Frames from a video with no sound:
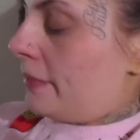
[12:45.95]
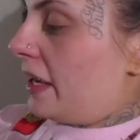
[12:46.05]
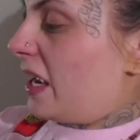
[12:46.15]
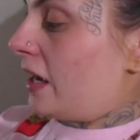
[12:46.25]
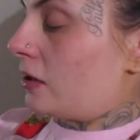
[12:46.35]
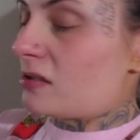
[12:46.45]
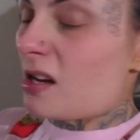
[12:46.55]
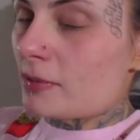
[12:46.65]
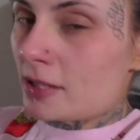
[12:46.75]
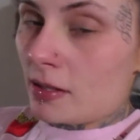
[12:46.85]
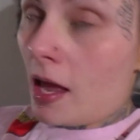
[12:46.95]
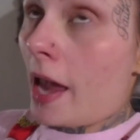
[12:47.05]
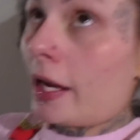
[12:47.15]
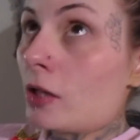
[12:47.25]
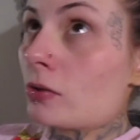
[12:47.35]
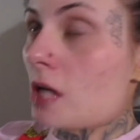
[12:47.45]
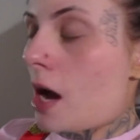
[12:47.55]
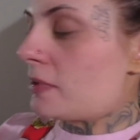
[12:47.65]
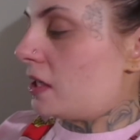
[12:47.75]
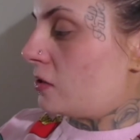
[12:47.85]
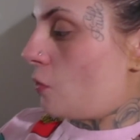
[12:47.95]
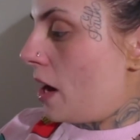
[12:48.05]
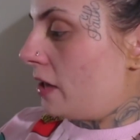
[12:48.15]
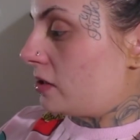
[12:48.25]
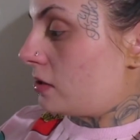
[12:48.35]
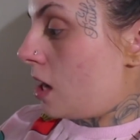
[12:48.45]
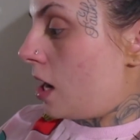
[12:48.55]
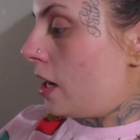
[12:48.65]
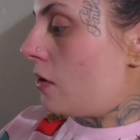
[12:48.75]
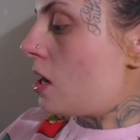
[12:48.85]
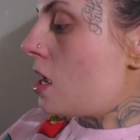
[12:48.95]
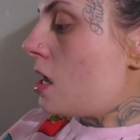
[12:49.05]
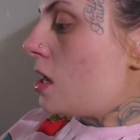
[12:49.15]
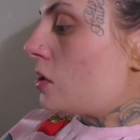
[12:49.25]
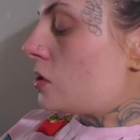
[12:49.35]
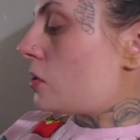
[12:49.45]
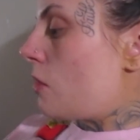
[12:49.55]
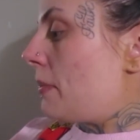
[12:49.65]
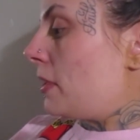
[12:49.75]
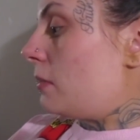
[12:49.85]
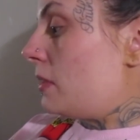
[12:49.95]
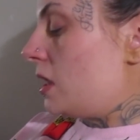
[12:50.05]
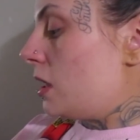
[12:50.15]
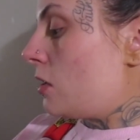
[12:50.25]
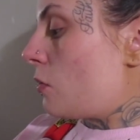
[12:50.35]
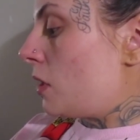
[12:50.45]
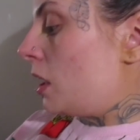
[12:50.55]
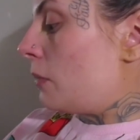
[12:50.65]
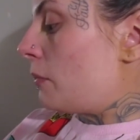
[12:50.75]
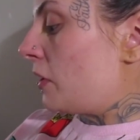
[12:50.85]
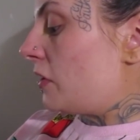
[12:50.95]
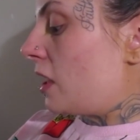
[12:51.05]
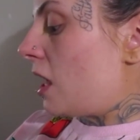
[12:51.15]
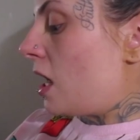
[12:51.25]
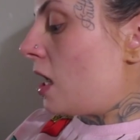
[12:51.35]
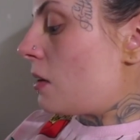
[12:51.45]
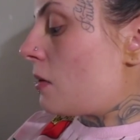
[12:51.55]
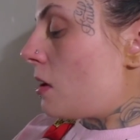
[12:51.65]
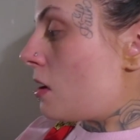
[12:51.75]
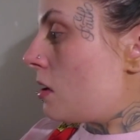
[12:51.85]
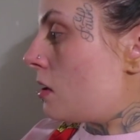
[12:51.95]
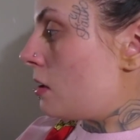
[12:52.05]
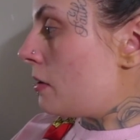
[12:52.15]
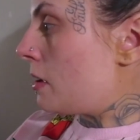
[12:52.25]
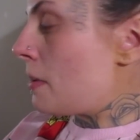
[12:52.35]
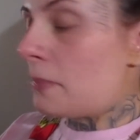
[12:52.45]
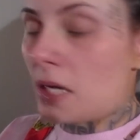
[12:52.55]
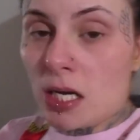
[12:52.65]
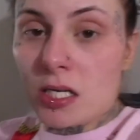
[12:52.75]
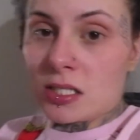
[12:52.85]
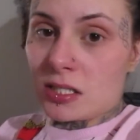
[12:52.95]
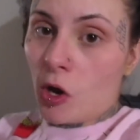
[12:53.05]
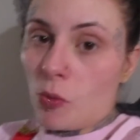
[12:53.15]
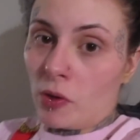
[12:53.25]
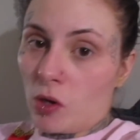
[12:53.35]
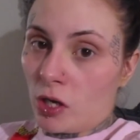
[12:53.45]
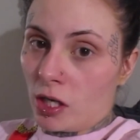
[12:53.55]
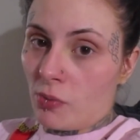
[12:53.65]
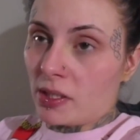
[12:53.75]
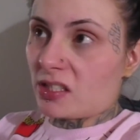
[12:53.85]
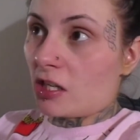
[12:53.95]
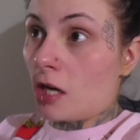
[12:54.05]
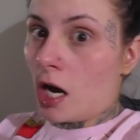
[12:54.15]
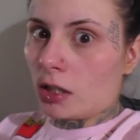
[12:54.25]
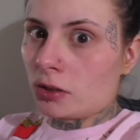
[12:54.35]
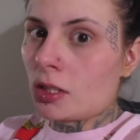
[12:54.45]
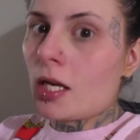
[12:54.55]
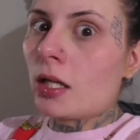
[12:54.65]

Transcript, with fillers: Like Halo Top's Halo Top takes a while to thaw out, so I'm gonna be eating the one in birthday cake because the oatmeal cookie ones are gone.